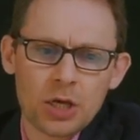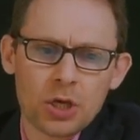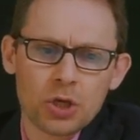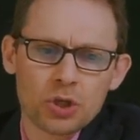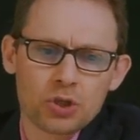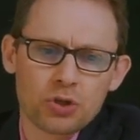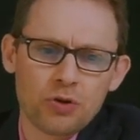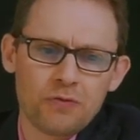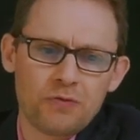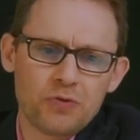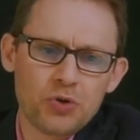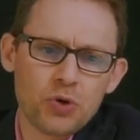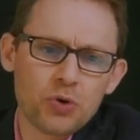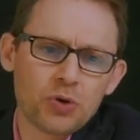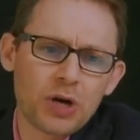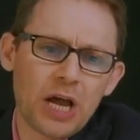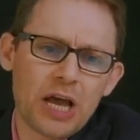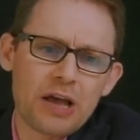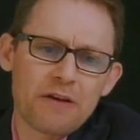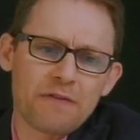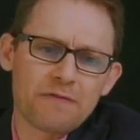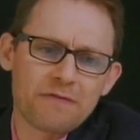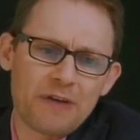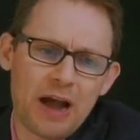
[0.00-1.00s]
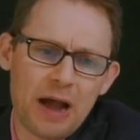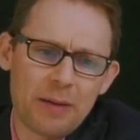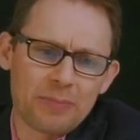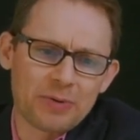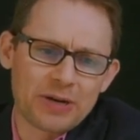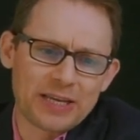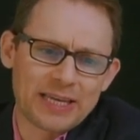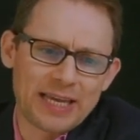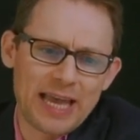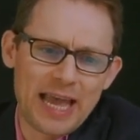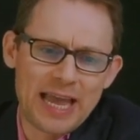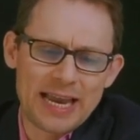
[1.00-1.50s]
So if you and I are
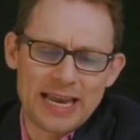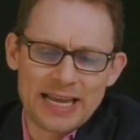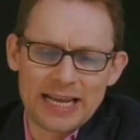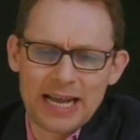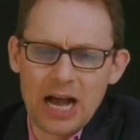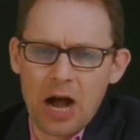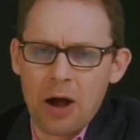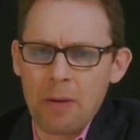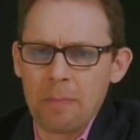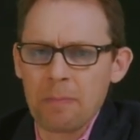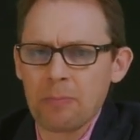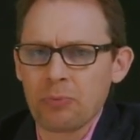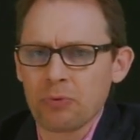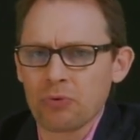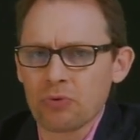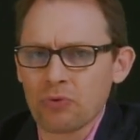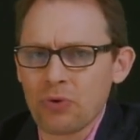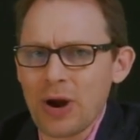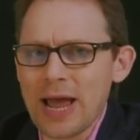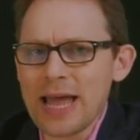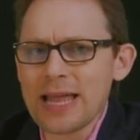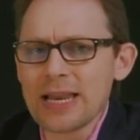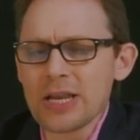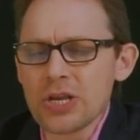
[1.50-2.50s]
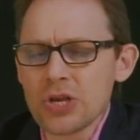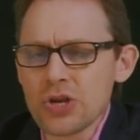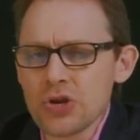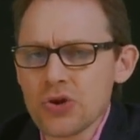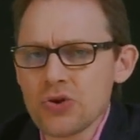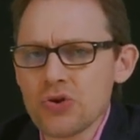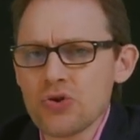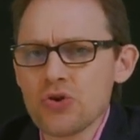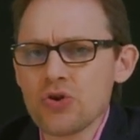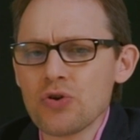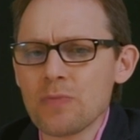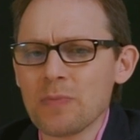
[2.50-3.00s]
fabricating a brand
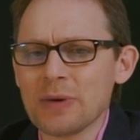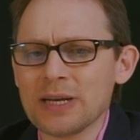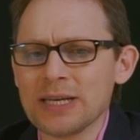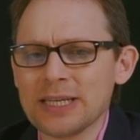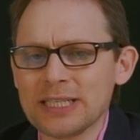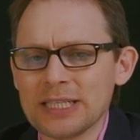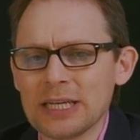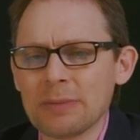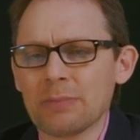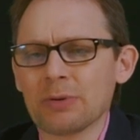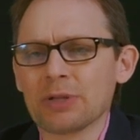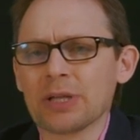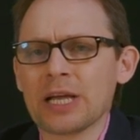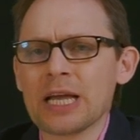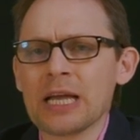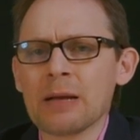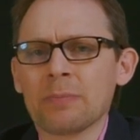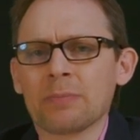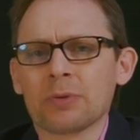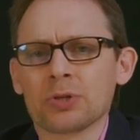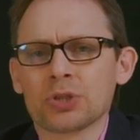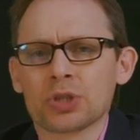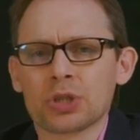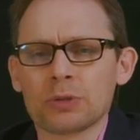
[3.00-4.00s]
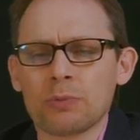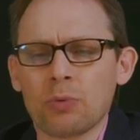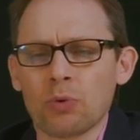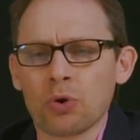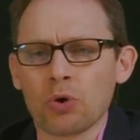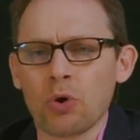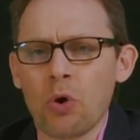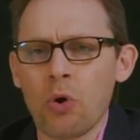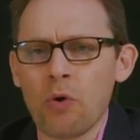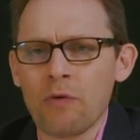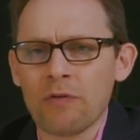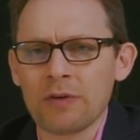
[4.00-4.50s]
new mandibular implants
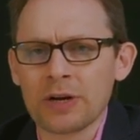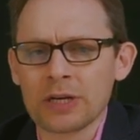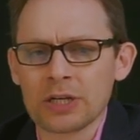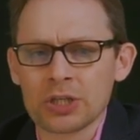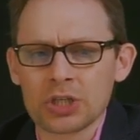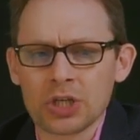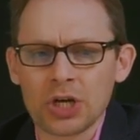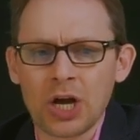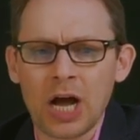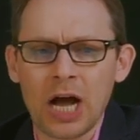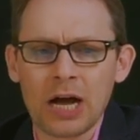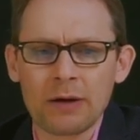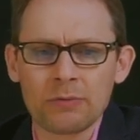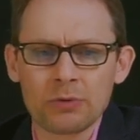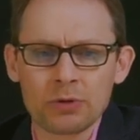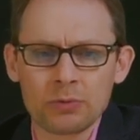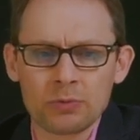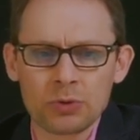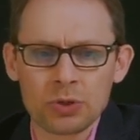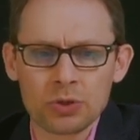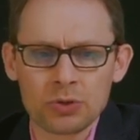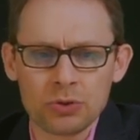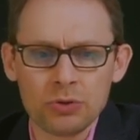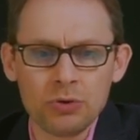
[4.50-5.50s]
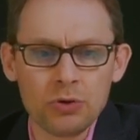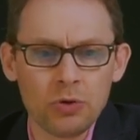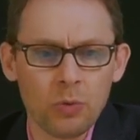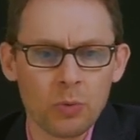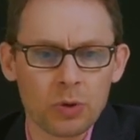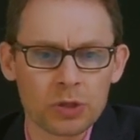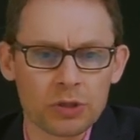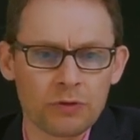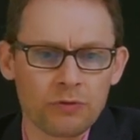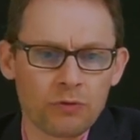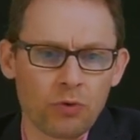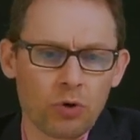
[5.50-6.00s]
for overdenture, how would we do?
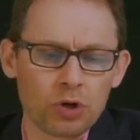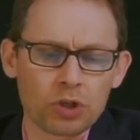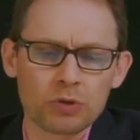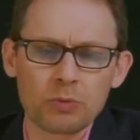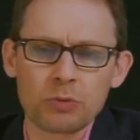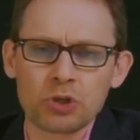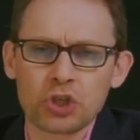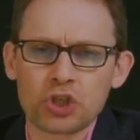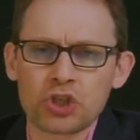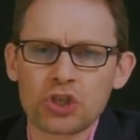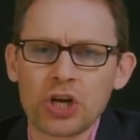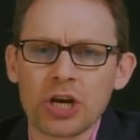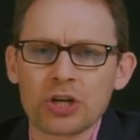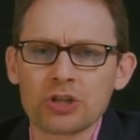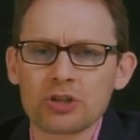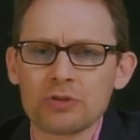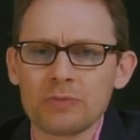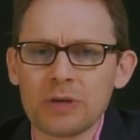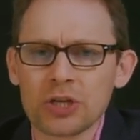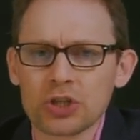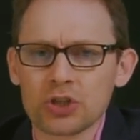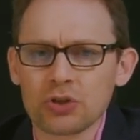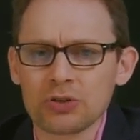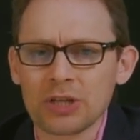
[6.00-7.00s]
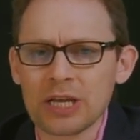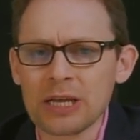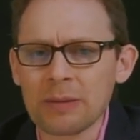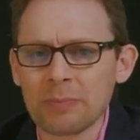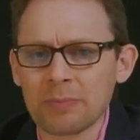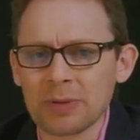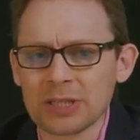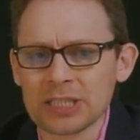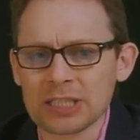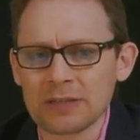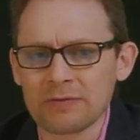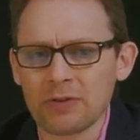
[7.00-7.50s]
Well, of course, we would check to make sure the
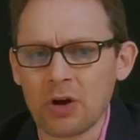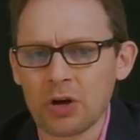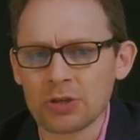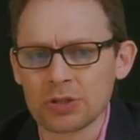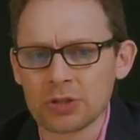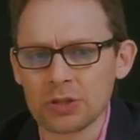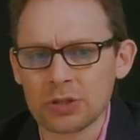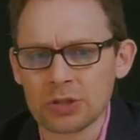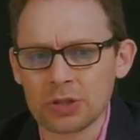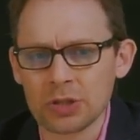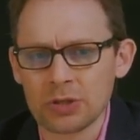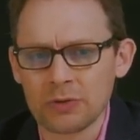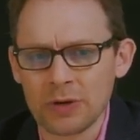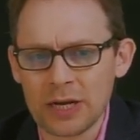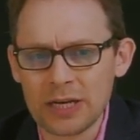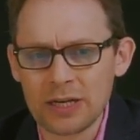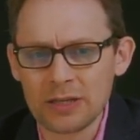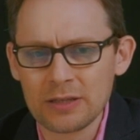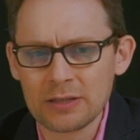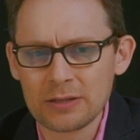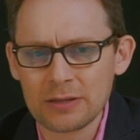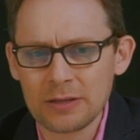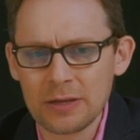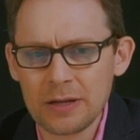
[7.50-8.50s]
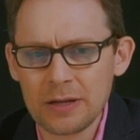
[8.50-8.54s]
implants are osseointegrated.